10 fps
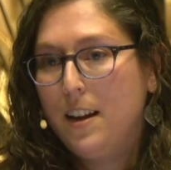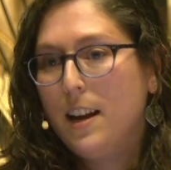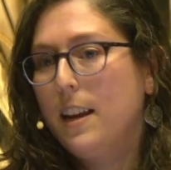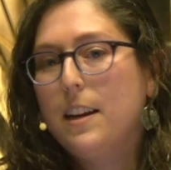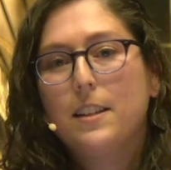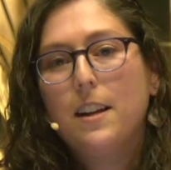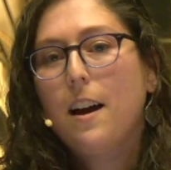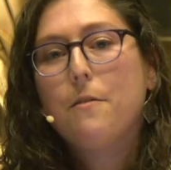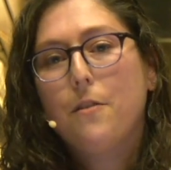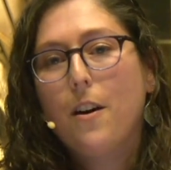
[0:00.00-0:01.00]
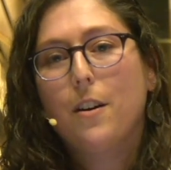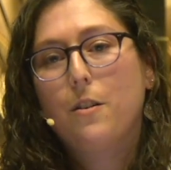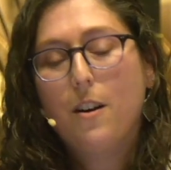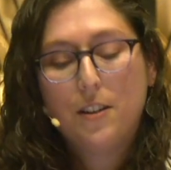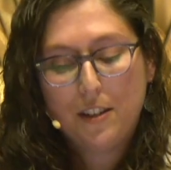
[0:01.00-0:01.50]
and it is not far
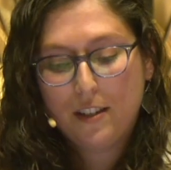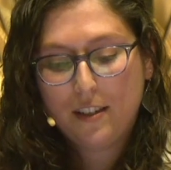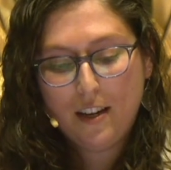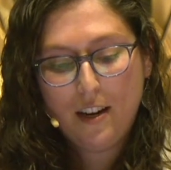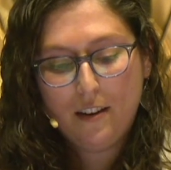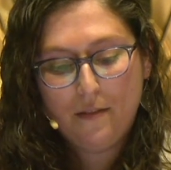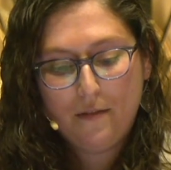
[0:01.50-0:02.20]
across the sea.